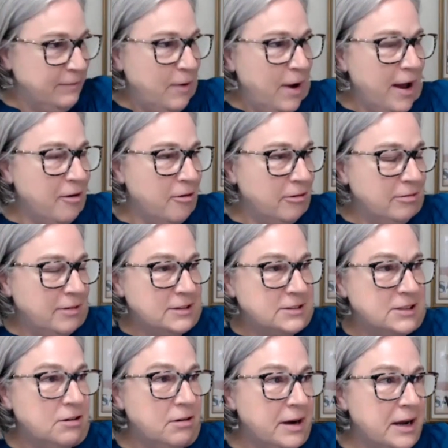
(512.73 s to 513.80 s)
Wow. That's
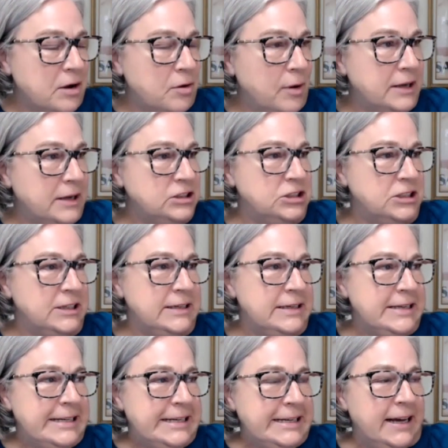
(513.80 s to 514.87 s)
a great question.
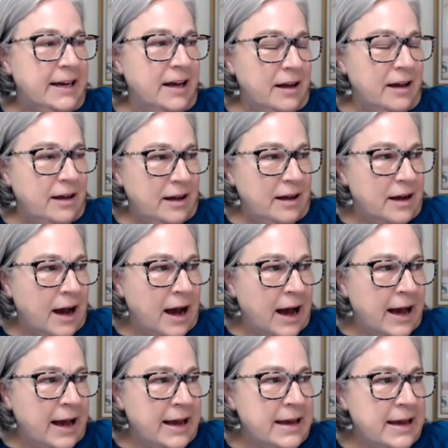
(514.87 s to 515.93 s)

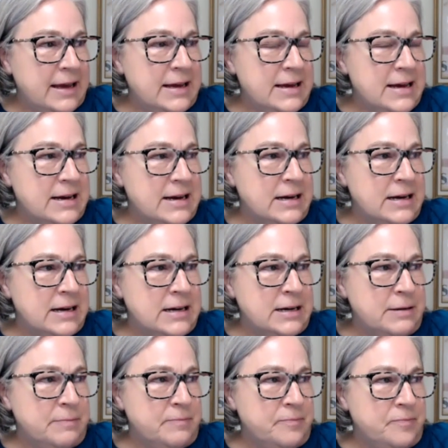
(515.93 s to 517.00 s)
I,
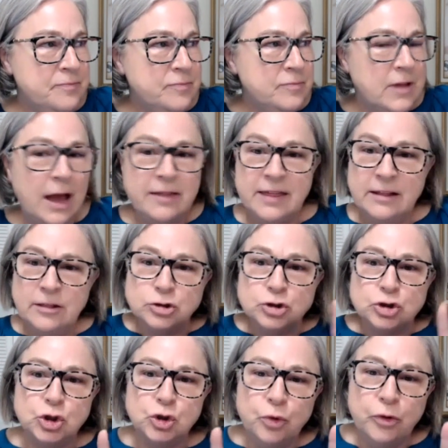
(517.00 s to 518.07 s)
um, I think there's
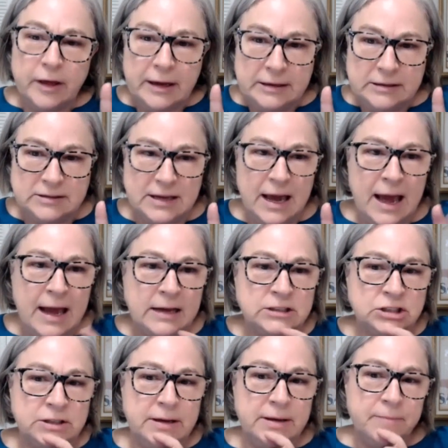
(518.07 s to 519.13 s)
two things,
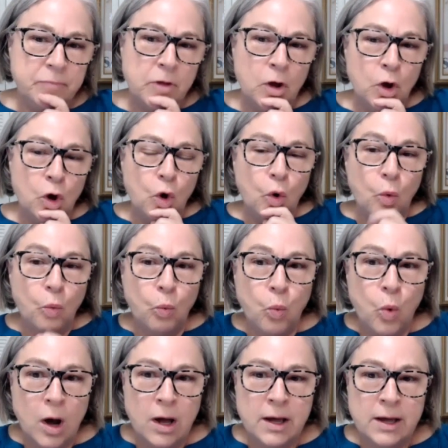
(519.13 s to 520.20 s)
actually.
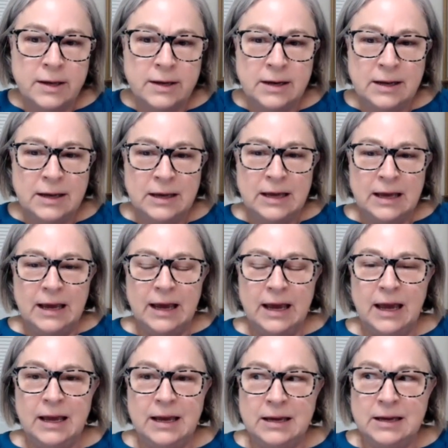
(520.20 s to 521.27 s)
One
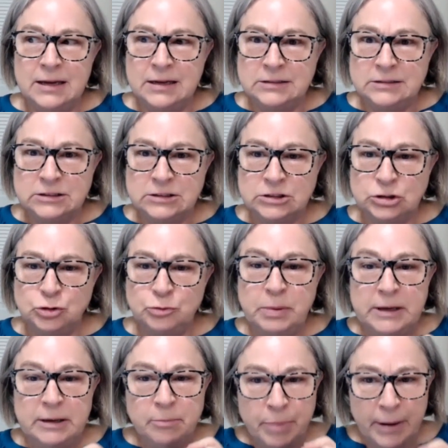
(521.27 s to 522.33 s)
is to
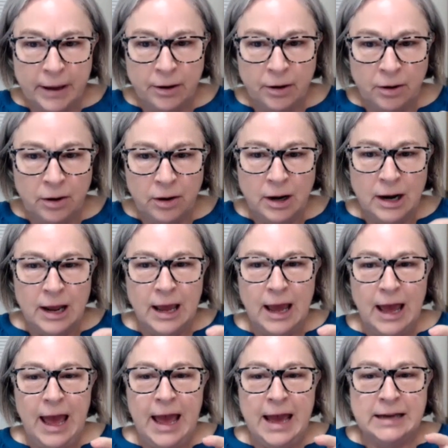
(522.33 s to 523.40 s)
be better
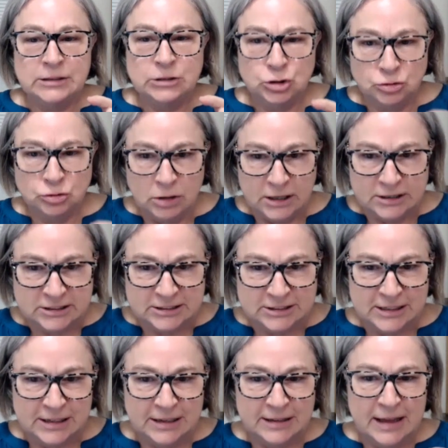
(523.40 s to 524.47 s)
at
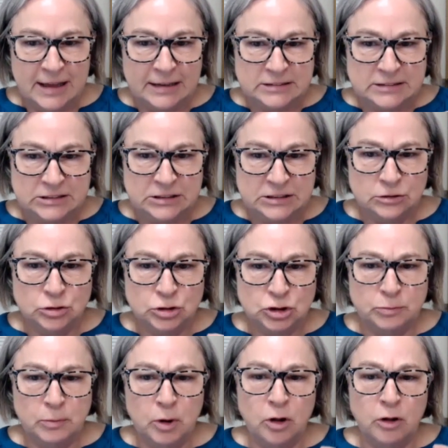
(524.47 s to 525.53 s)
trusting that still
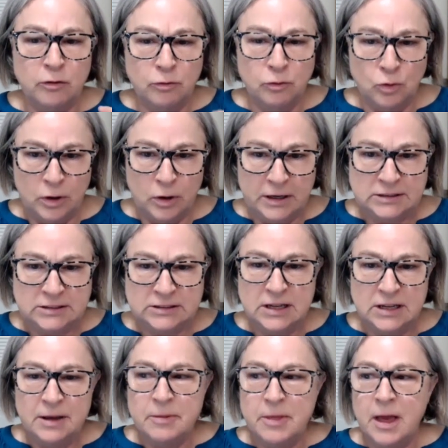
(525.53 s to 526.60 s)
small voice,
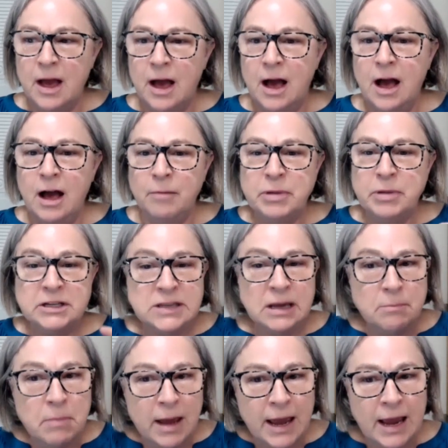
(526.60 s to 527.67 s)
um, because I
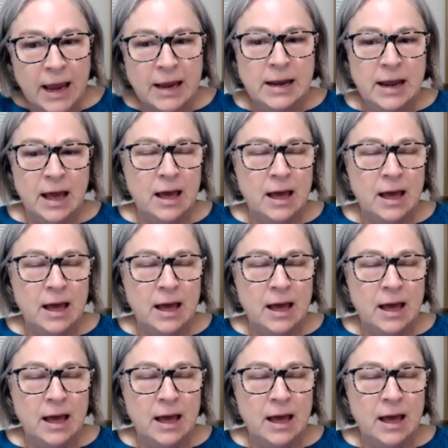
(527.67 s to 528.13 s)
made